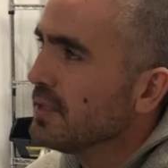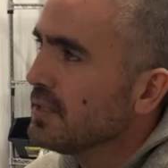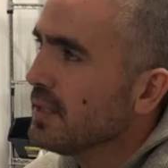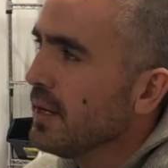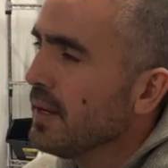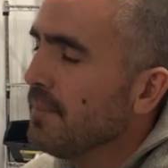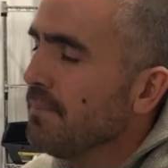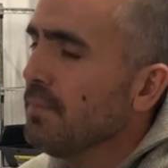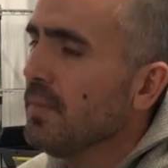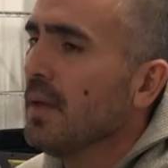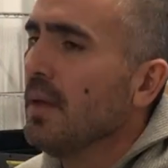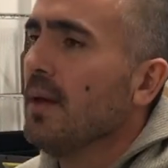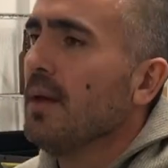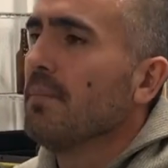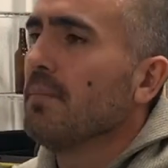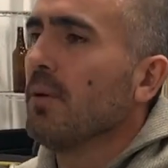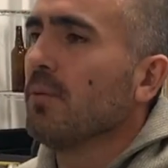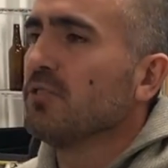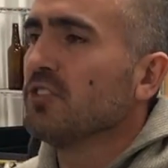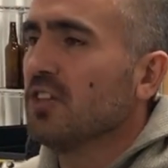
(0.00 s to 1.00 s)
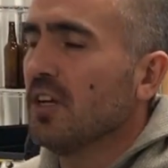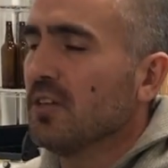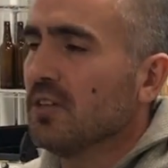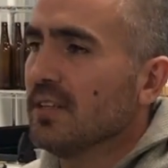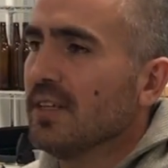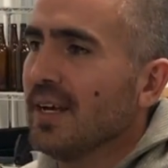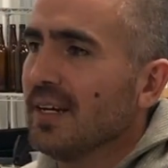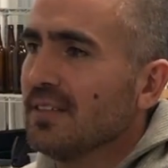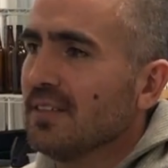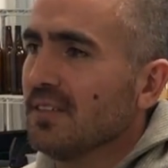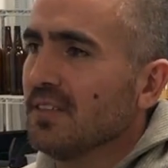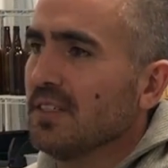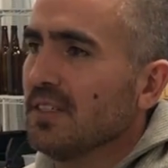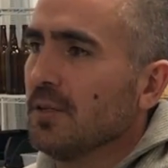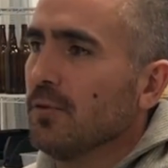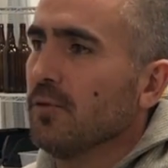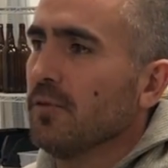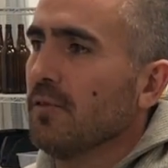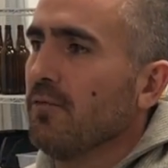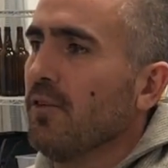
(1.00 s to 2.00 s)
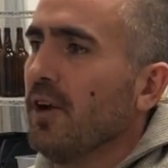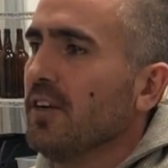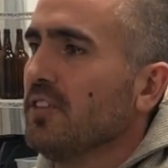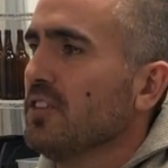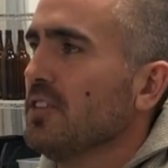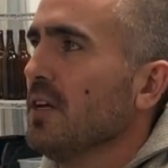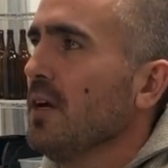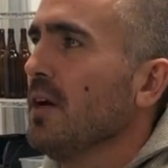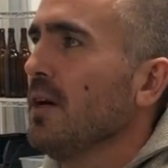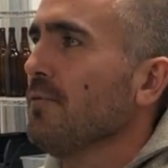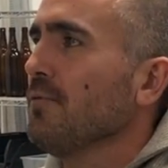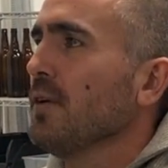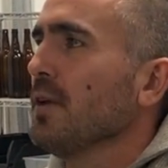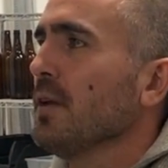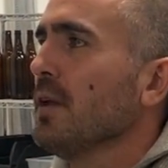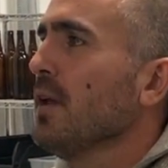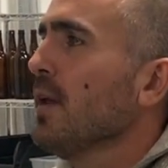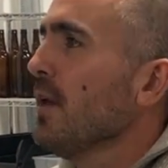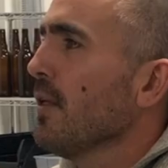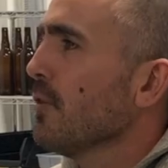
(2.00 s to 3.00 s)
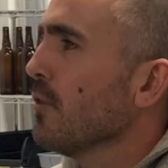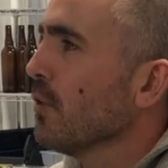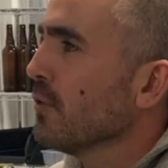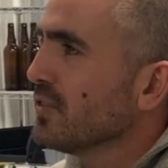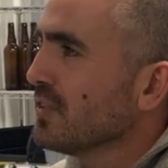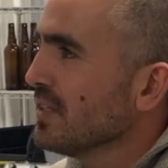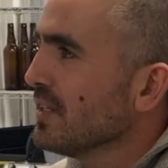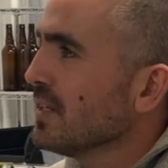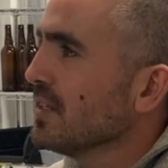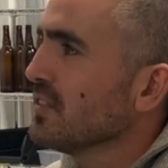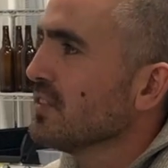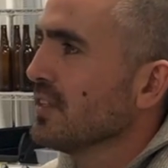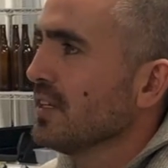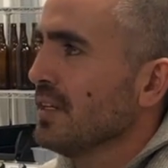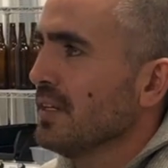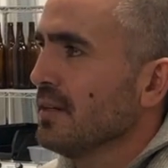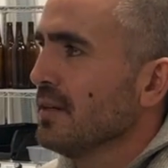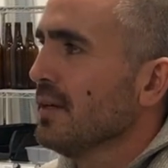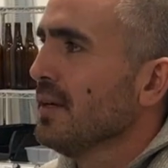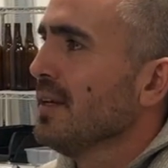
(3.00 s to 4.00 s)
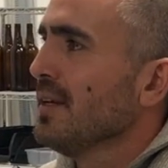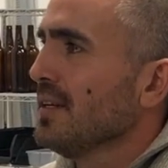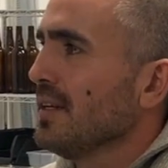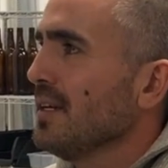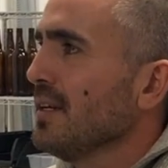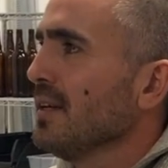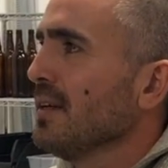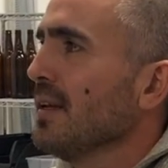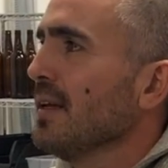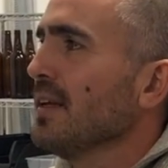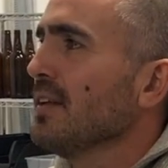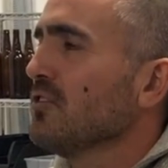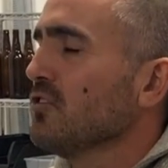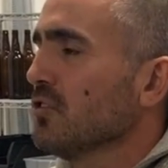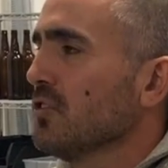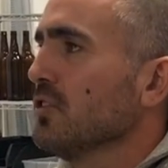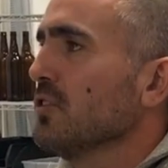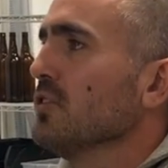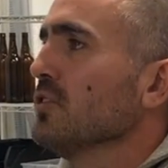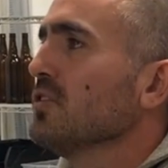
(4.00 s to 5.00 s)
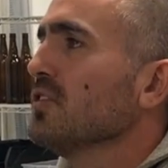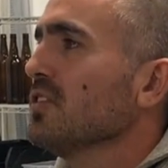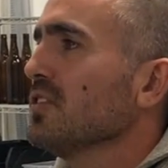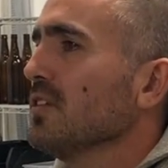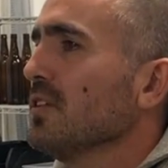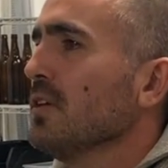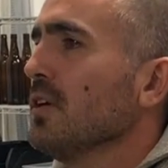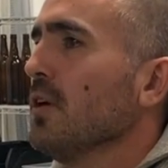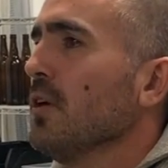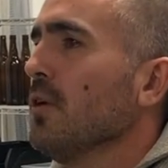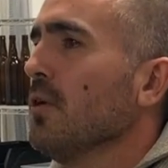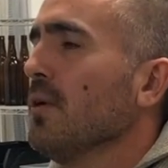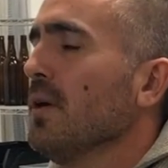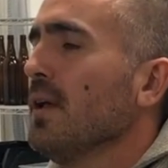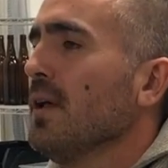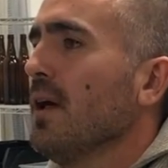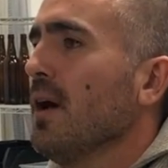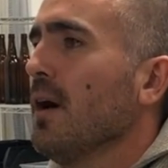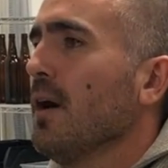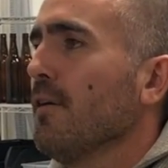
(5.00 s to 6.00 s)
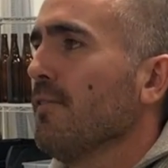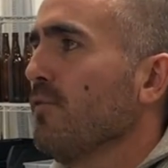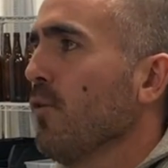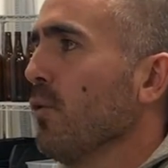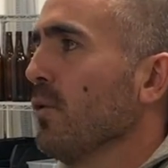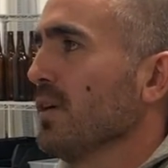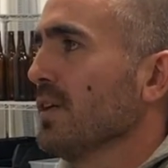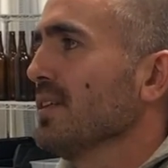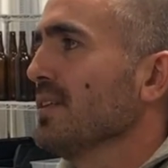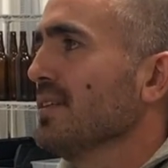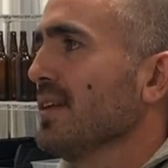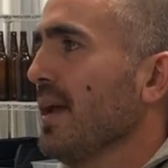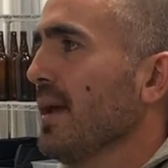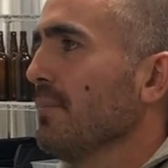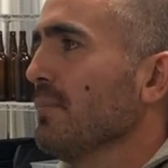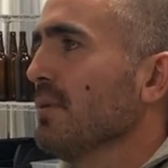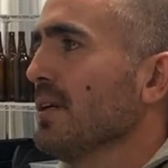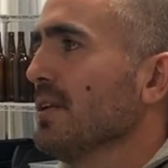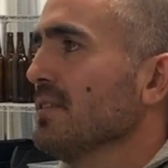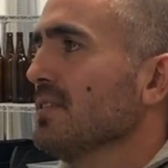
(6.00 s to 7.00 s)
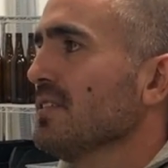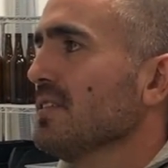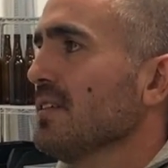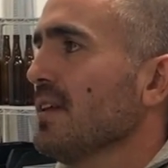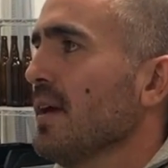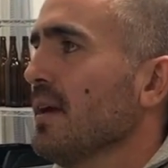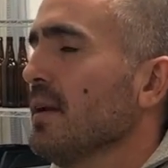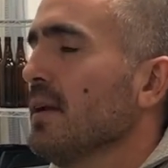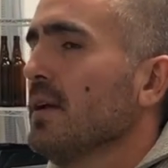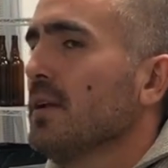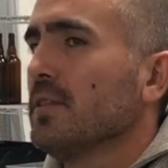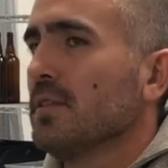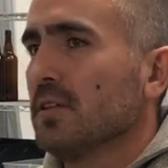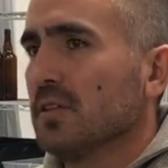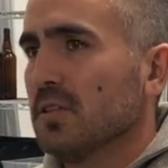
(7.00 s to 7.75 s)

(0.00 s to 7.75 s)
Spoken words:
to time, but we generally like to stick with the fresh stuff, and those things can introduce, you know, foreign contaminants that the